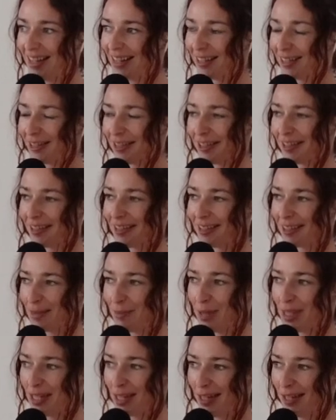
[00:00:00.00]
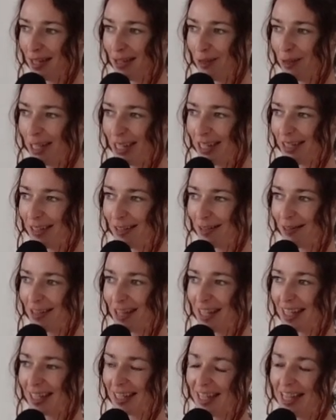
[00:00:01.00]
because someone taught you need to do
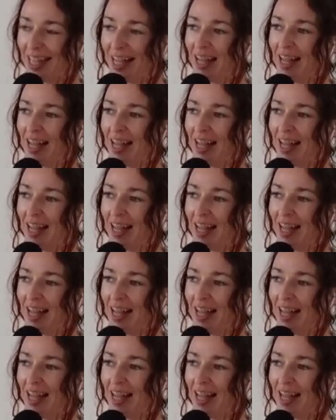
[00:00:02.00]
that.